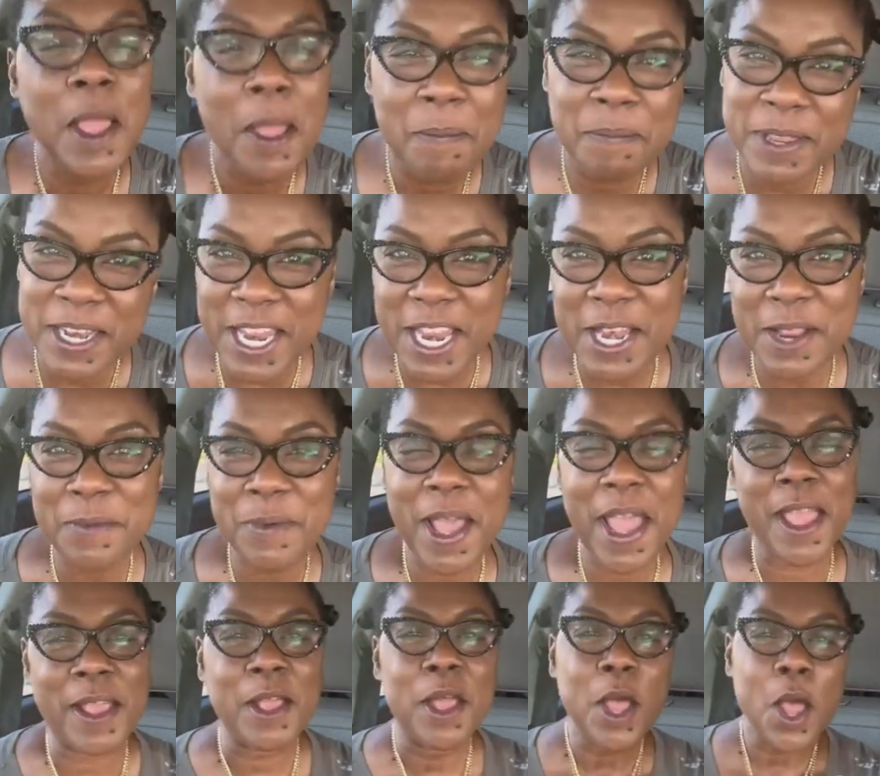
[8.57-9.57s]
But
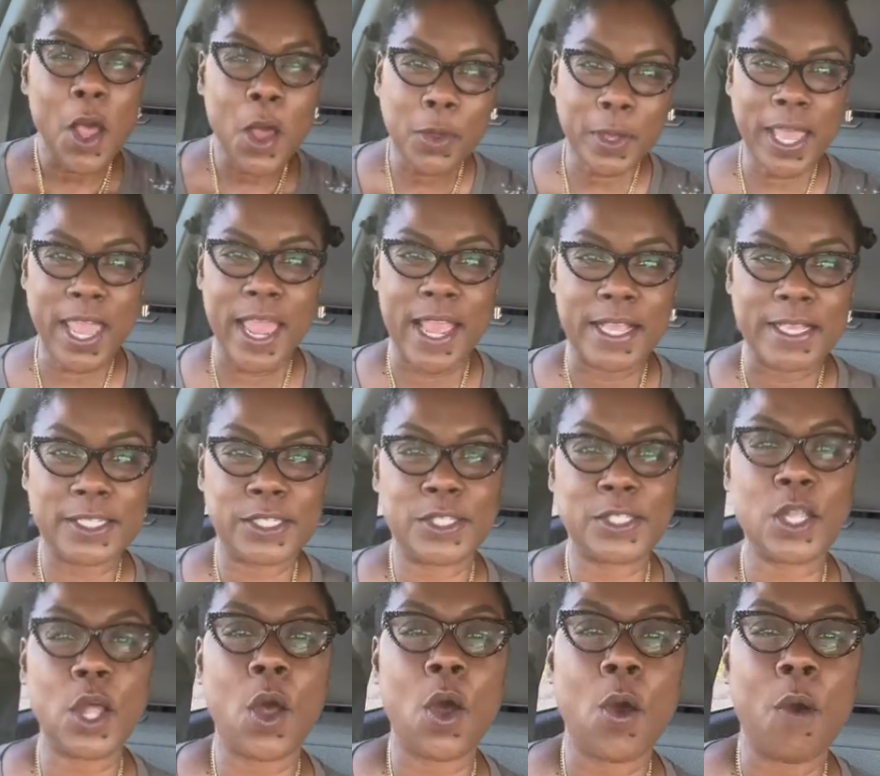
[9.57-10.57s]
anyway, okay,
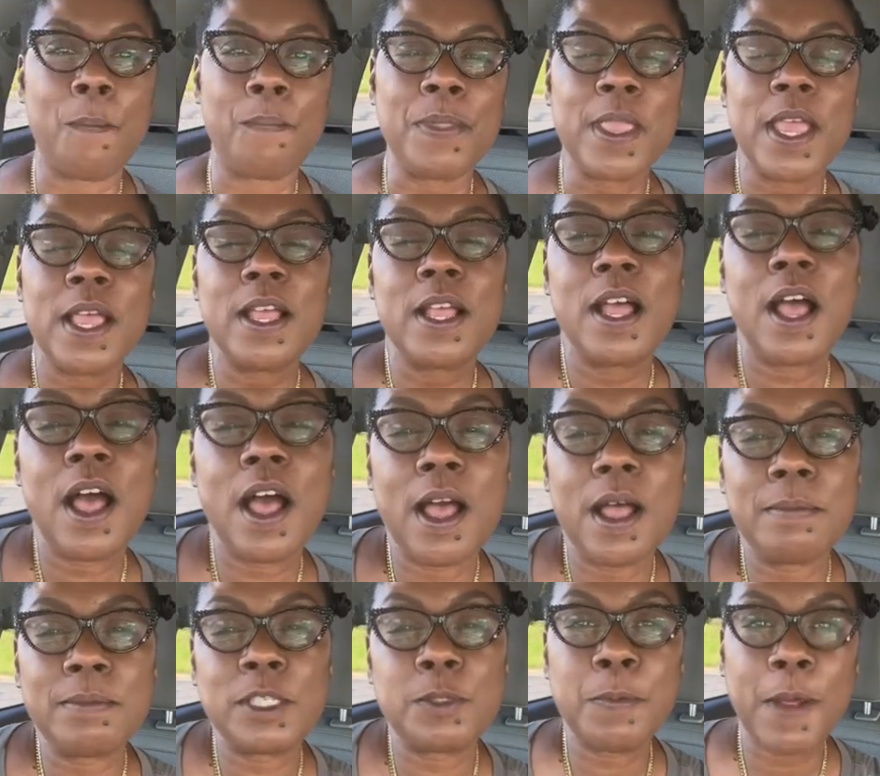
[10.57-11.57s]
so
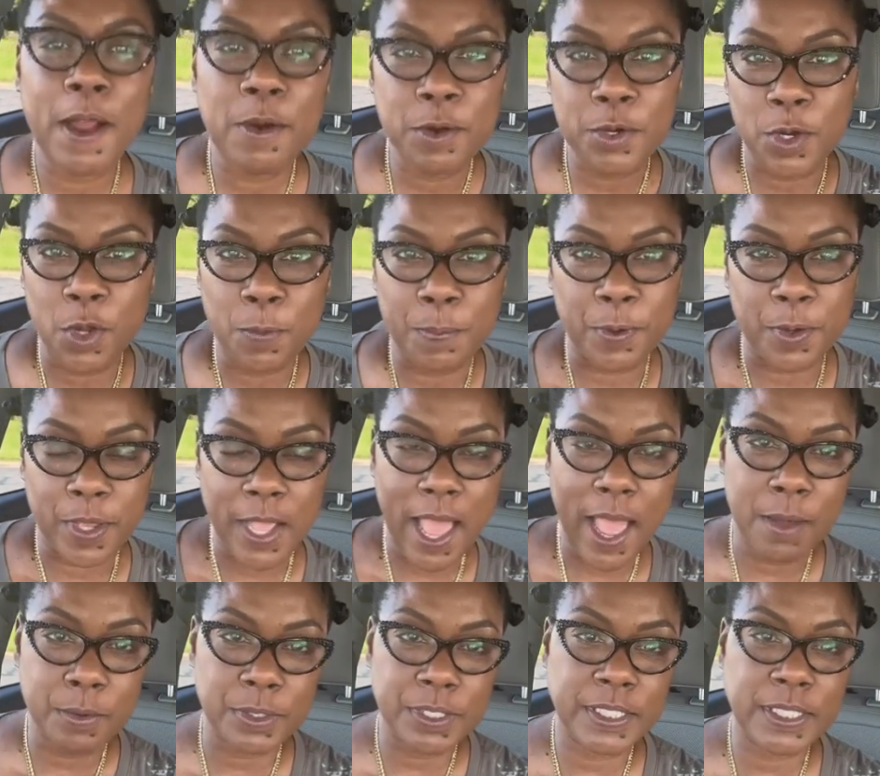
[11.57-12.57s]
spiral notebook.
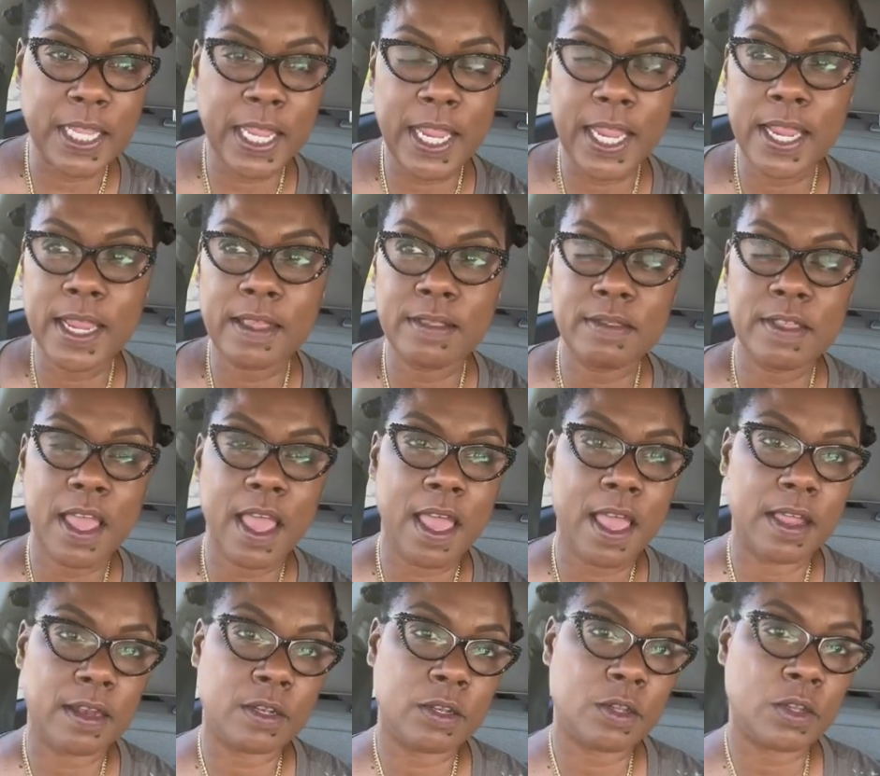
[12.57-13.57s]
I was saying
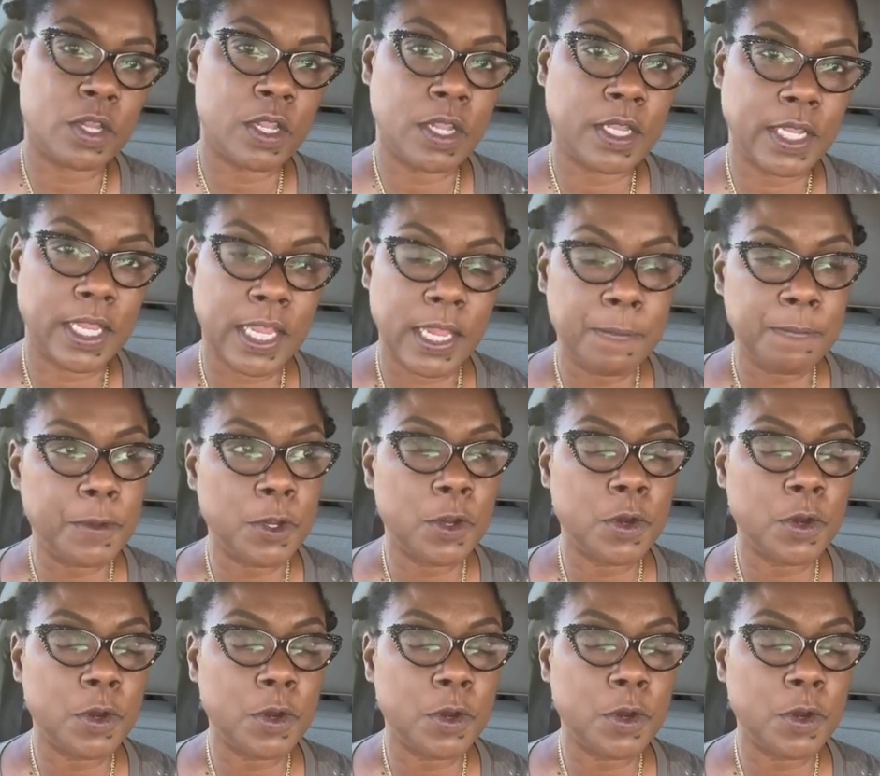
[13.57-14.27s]
that keep